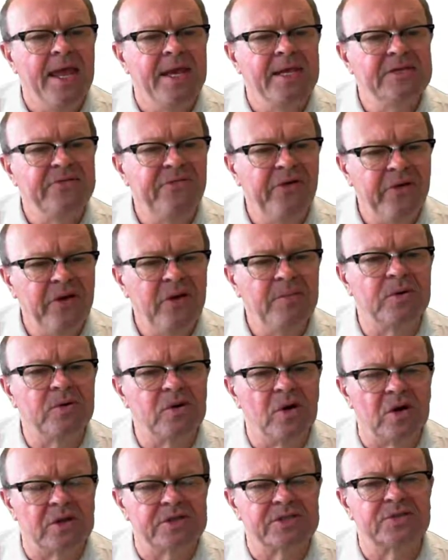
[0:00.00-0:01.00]
His variable
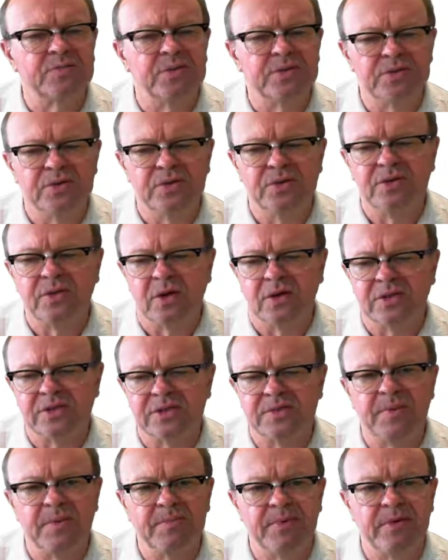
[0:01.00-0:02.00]
costs were
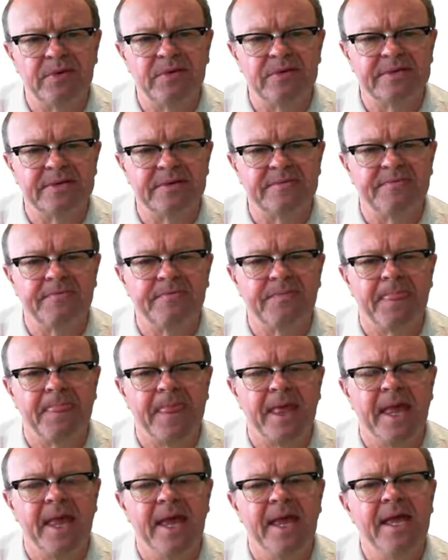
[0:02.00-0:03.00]
$2 per person.
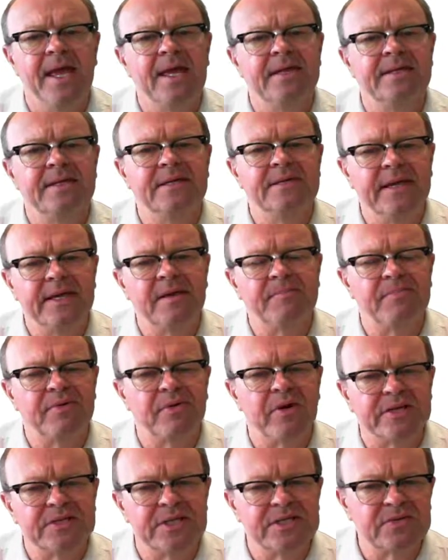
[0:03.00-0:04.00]
The ticket
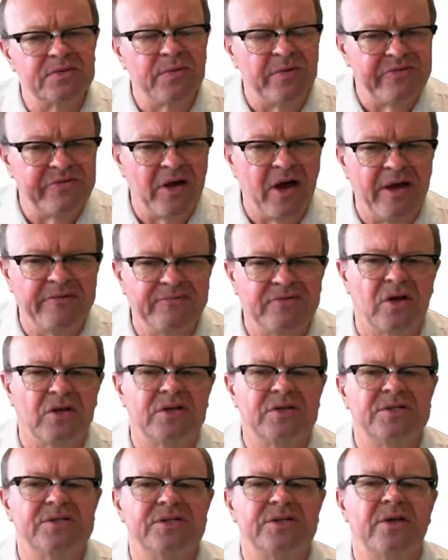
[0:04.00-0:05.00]
prices were
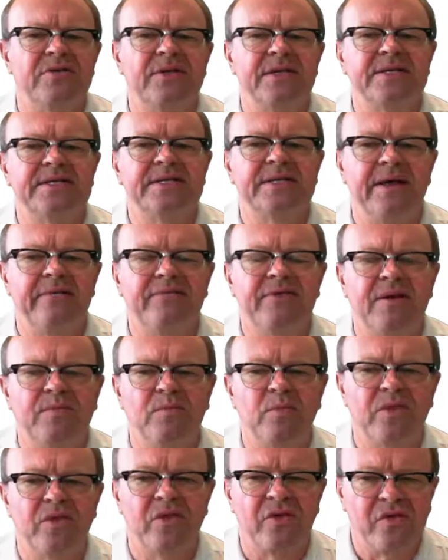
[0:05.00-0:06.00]
$5, so this left
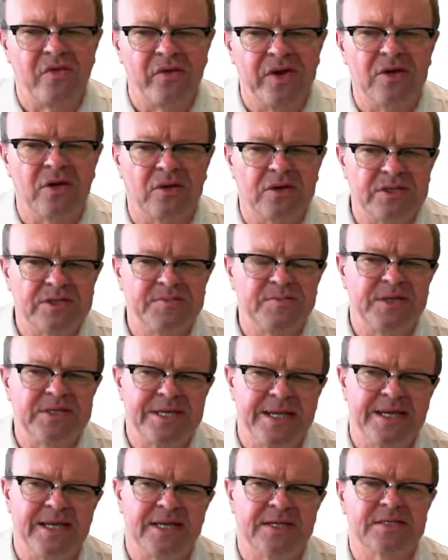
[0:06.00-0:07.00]
him with $3 per
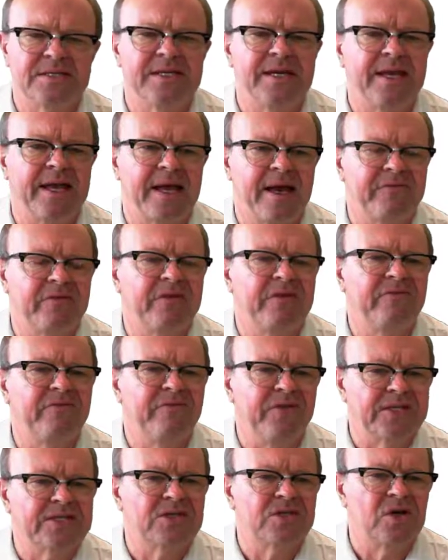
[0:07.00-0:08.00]
ticket to cover the
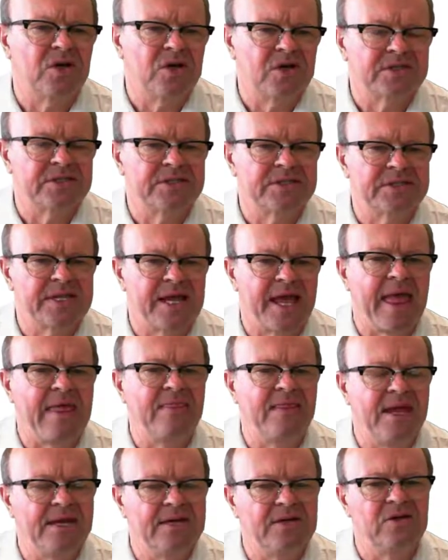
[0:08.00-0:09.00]
fixed costs
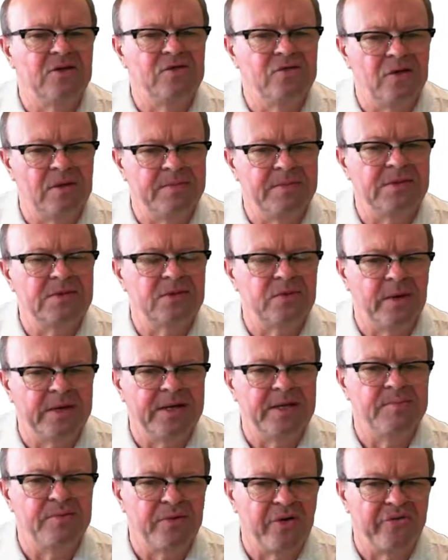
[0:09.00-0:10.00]
and then contribute to
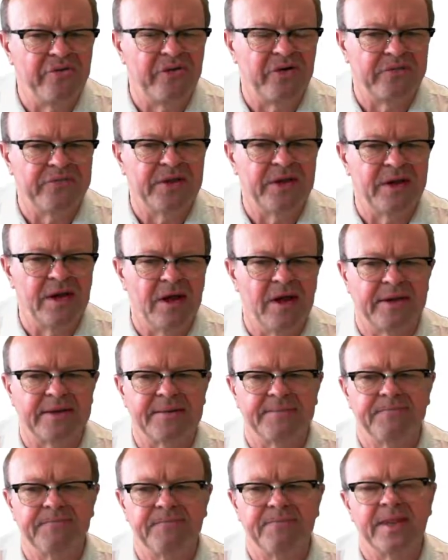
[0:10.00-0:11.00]
any profit on the night.